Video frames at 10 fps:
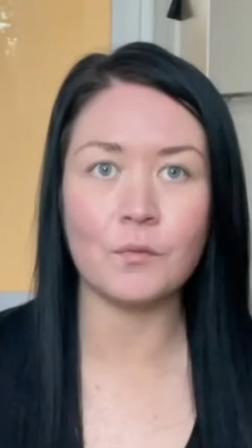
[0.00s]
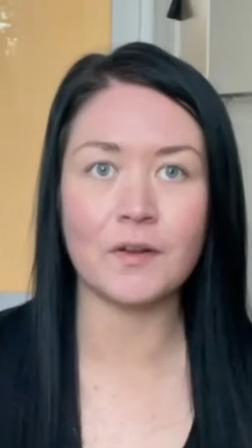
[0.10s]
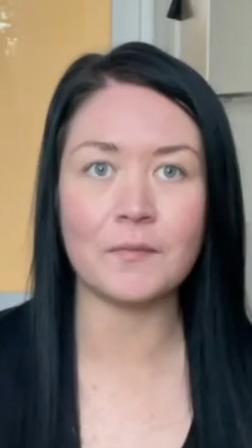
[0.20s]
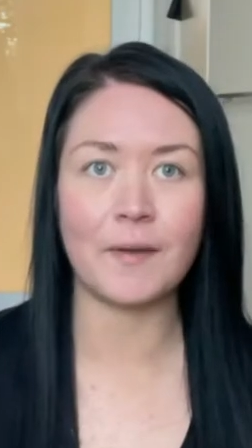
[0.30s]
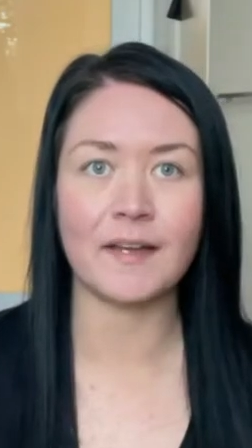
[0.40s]

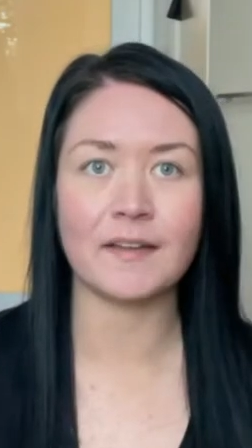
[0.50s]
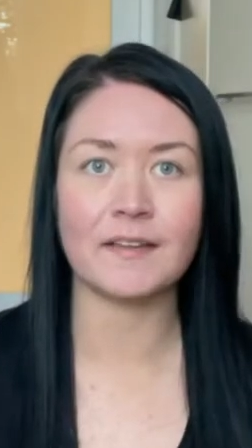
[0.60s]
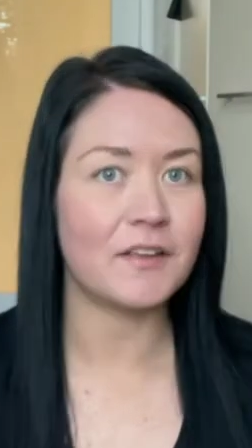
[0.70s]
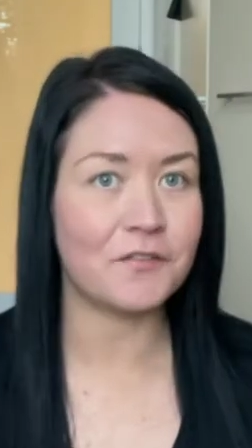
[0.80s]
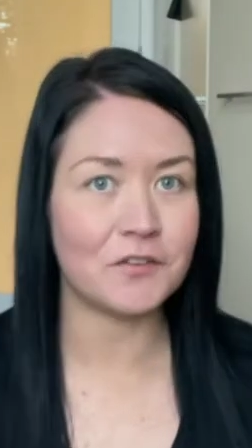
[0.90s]
Welcome back.
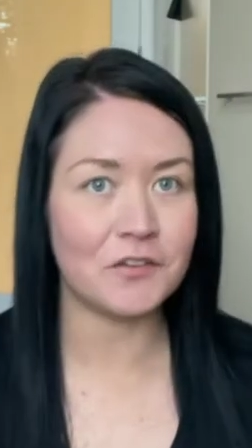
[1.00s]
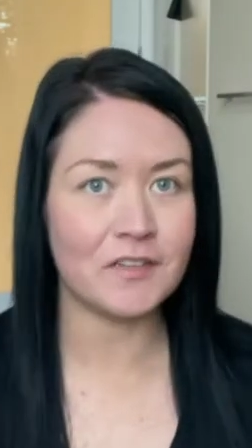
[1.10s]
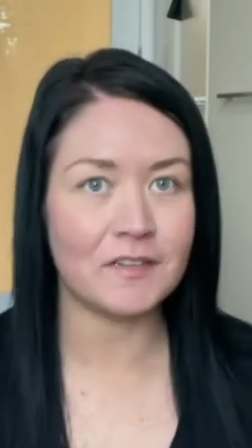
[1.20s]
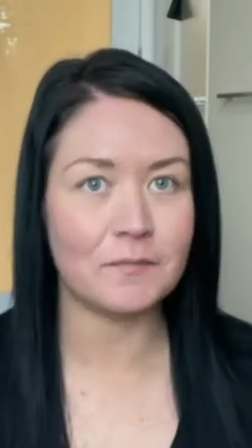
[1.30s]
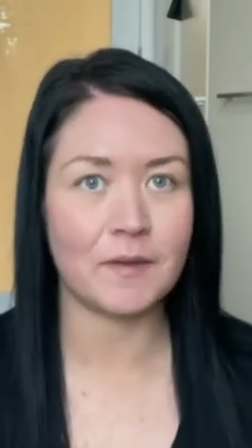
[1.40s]
If you're new
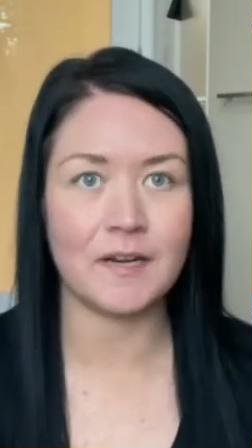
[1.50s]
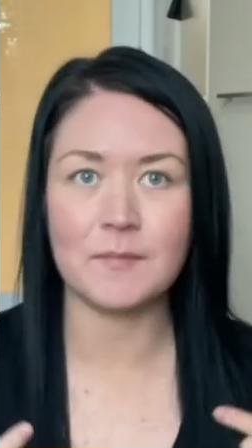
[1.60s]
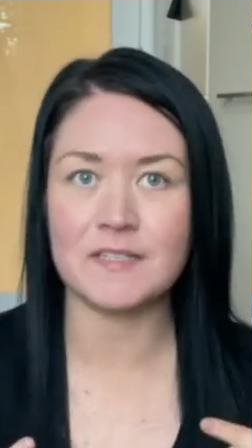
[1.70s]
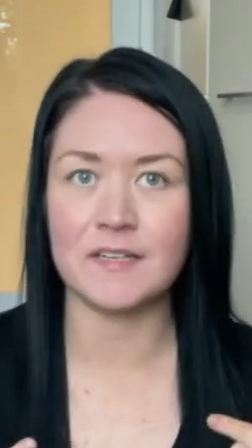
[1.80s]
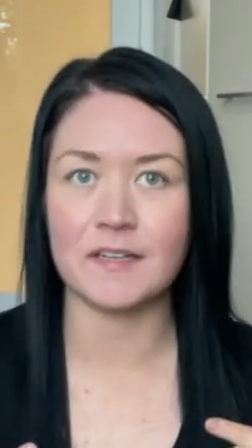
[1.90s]
here, my
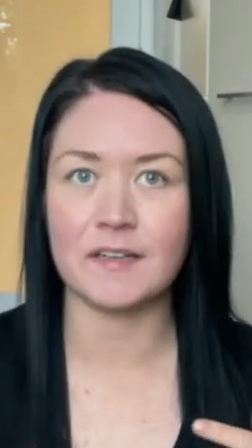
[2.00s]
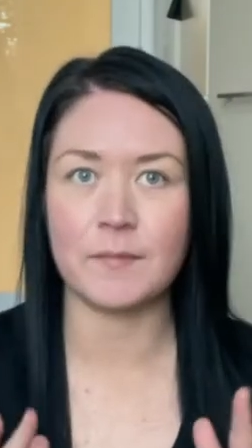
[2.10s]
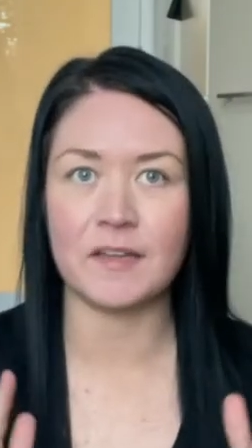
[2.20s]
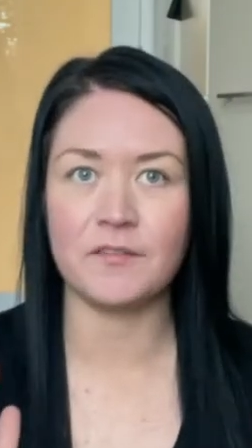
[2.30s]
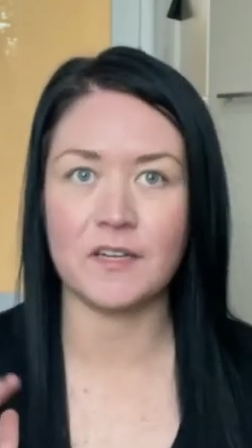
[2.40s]
name is Nick. I
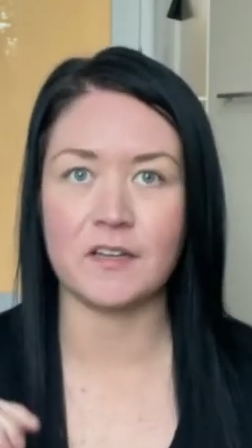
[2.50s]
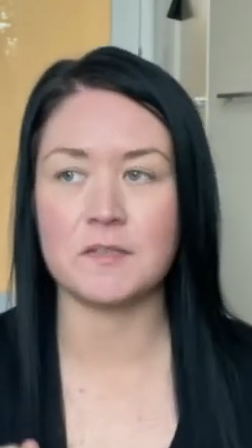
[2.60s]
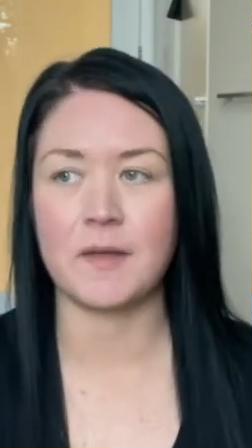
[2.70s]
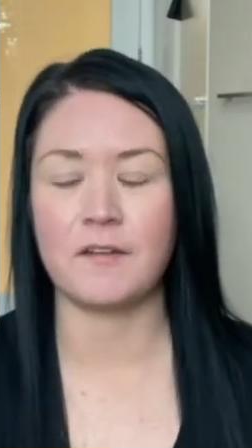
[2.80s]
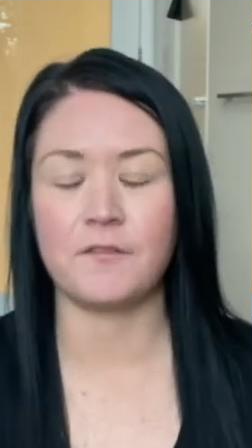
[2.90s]
make
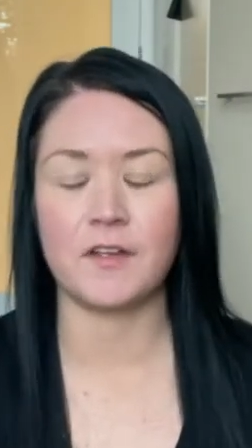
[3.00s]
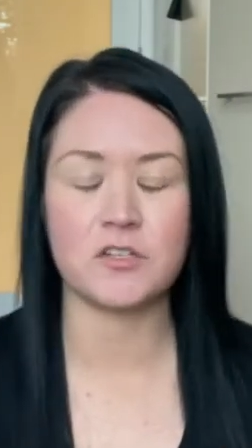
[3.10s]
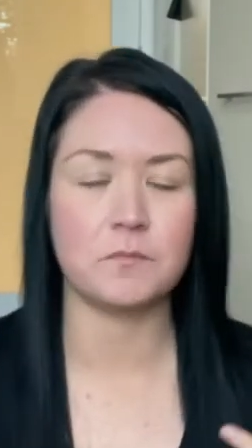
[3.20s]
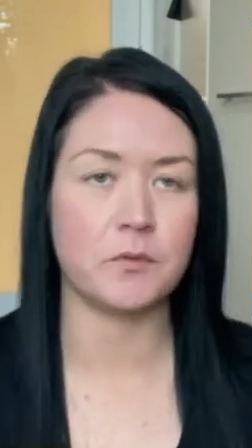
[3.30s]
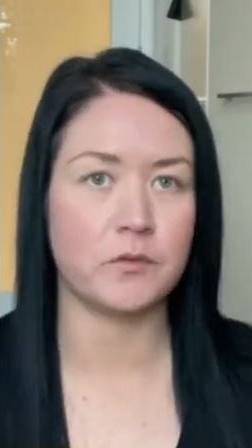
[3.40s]
videos about
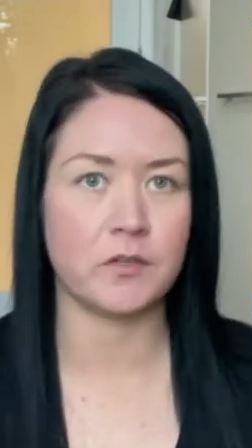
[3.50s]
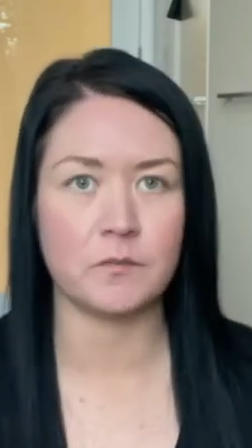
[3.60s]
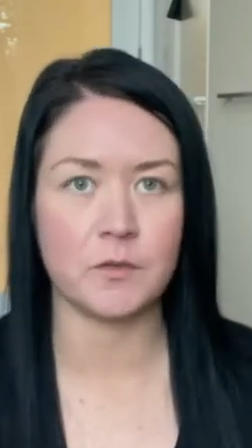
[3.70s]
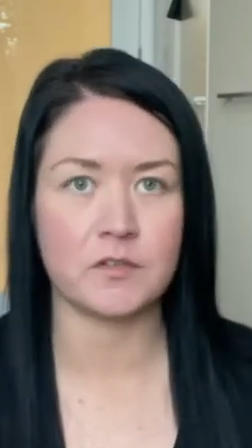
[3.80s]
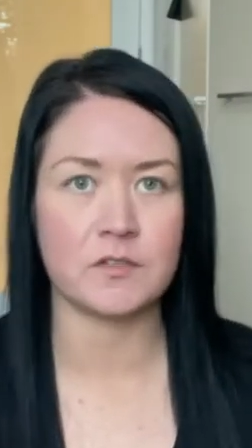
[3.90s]
fashion, building
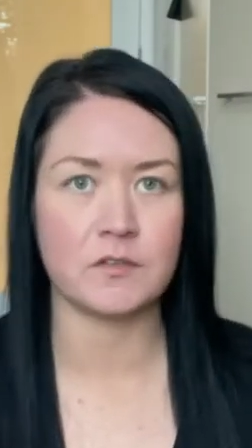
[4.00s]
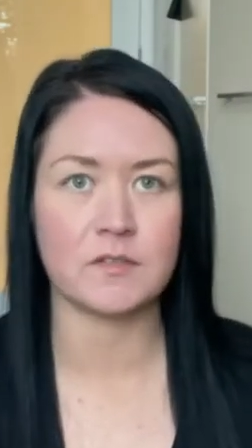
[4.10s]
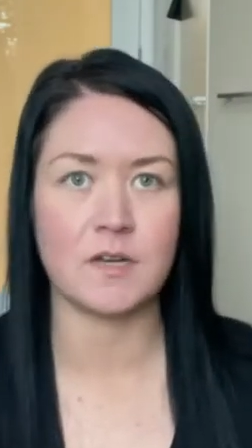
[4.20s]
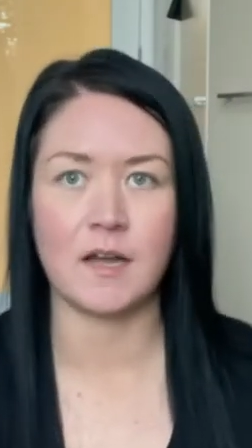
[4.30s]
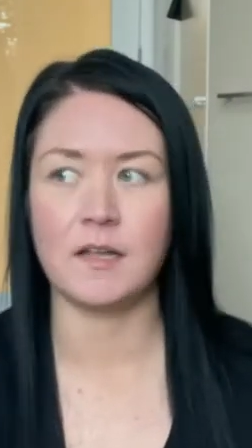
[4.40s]
your personal
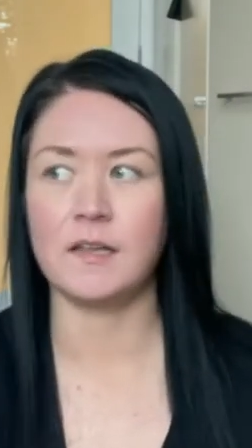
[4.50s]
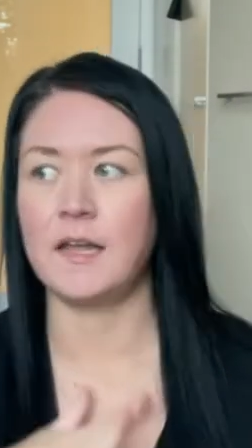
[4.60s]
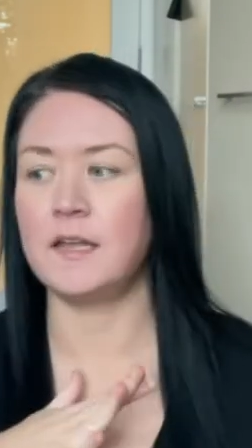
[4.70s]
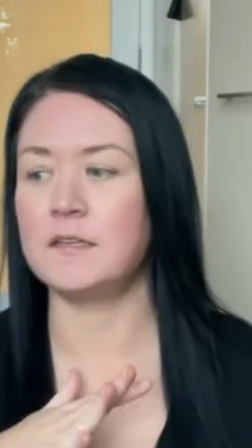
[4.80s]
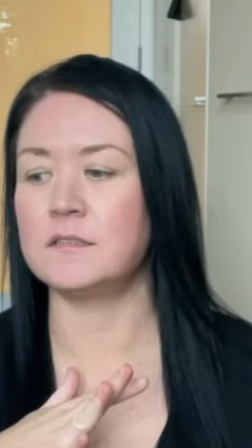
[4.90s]
style,
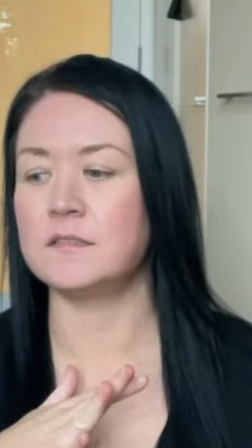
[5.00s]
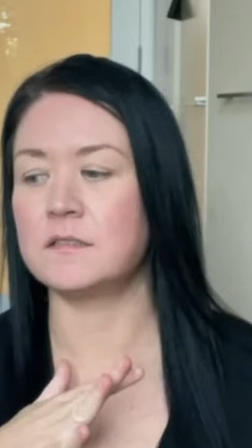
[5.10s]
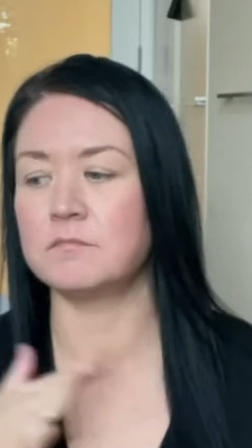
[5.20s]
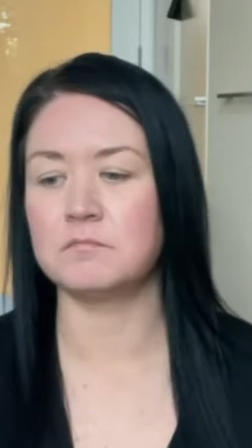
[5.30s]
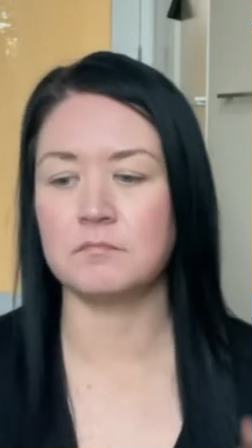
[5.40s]
and
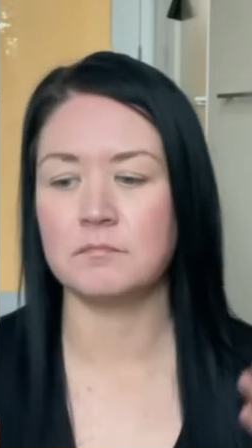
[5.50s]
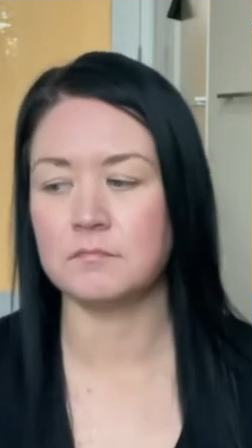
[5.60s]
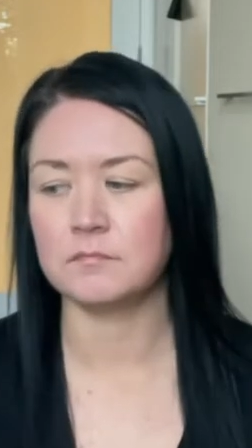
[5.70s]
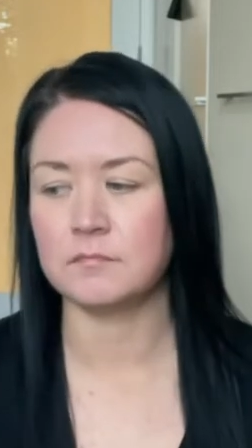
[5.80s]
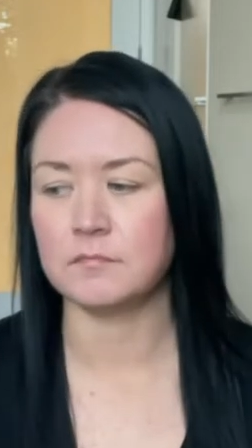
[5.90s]

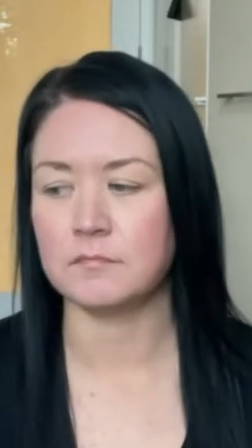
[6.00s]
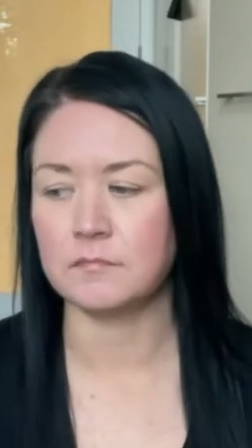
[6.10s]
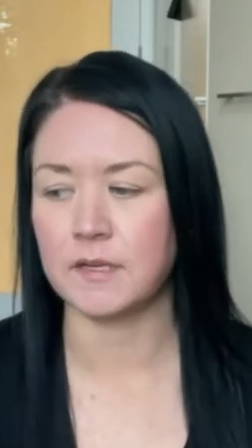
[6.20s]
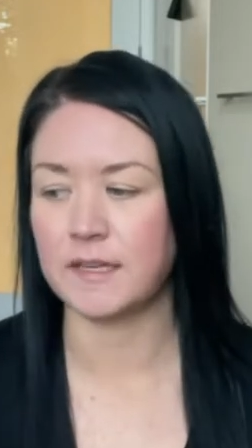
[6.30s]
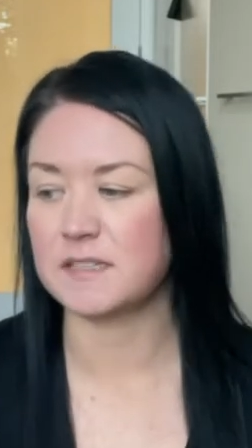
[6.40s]

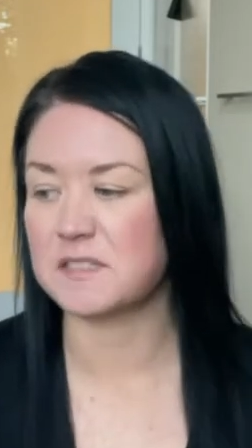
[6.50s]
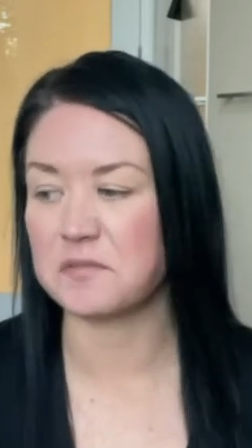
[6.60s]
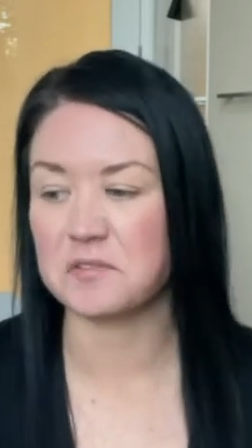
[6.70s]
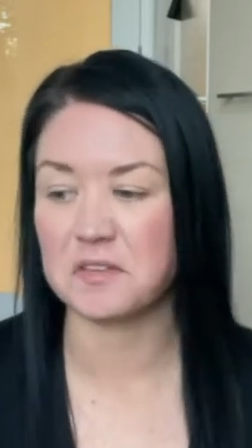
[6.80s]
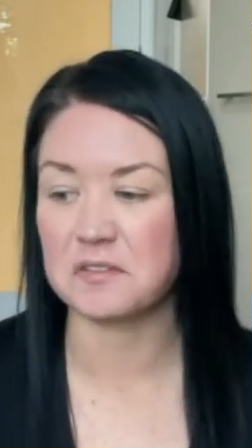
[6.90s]
I guess
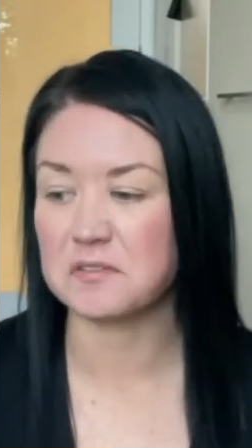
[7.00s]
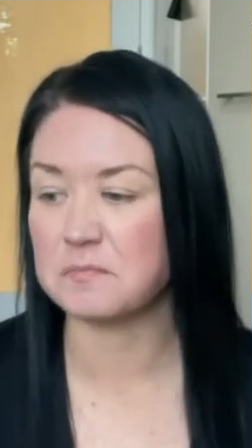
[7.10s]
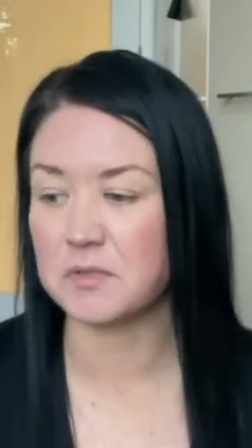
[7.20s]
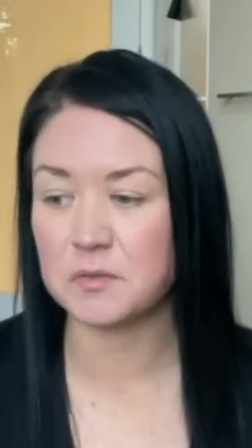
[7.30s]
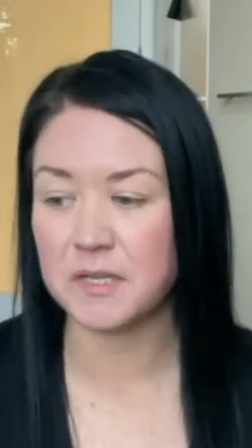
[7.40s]
everything else
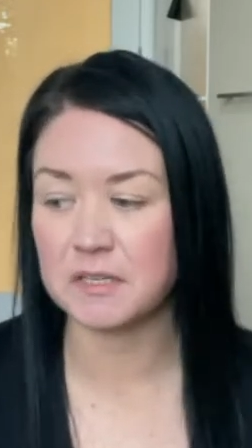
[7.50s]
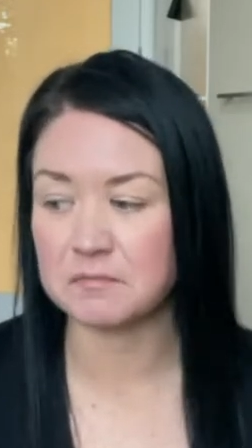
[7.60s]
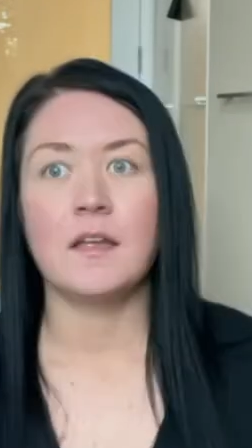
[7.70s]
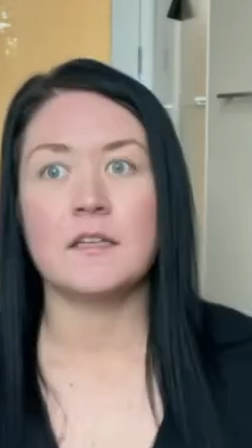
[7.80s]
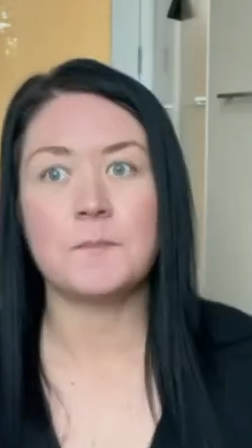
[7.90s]
in between.
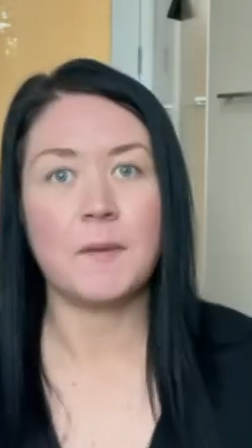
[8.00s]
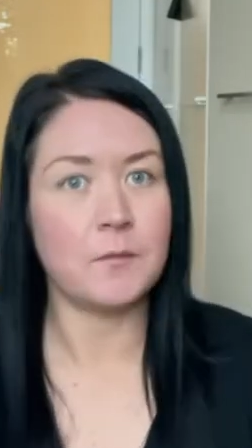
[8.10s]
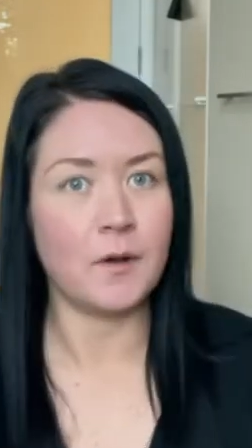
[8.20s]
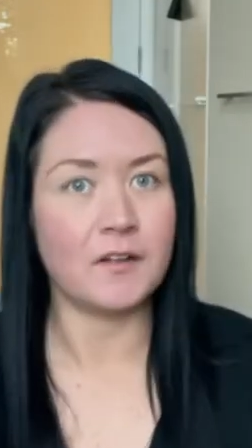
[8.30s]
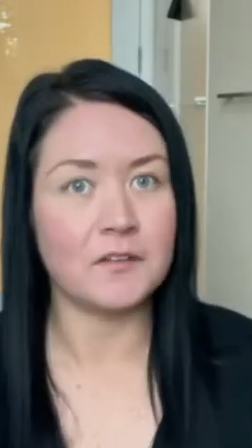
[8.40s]
It's been
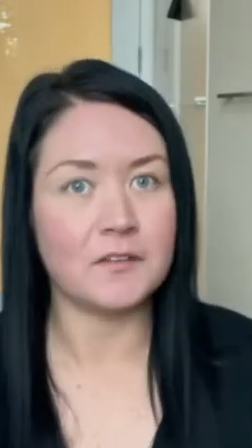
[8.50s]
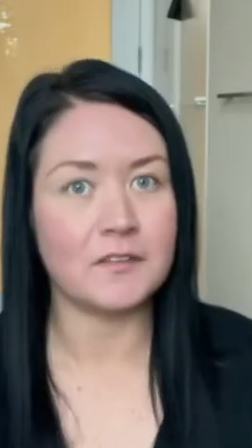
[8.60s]
a while.